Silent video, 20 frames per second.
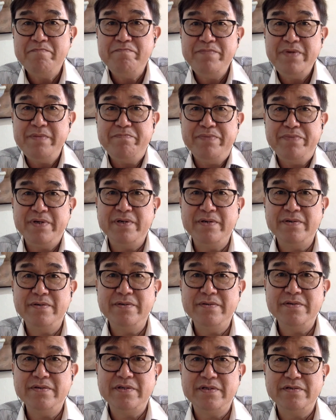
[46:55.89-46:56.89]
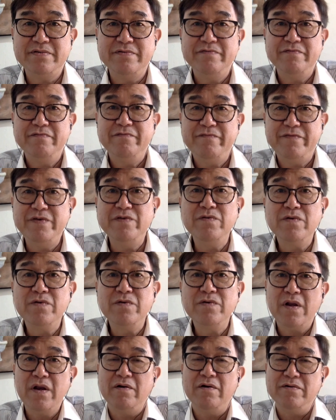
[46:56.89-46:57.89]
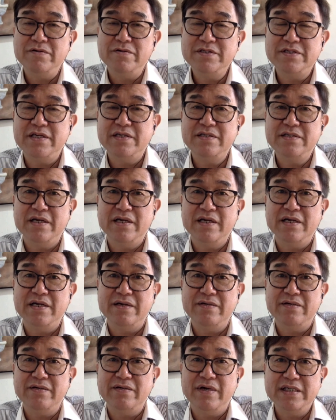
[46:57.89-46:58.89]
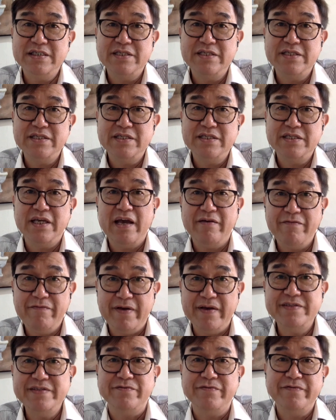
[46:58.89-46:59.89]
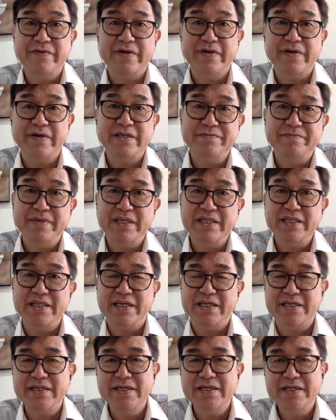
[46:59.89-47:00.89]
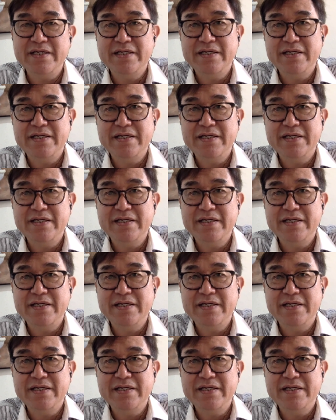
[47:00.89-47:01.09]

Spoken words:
people feel close once they have face-to-face meeting.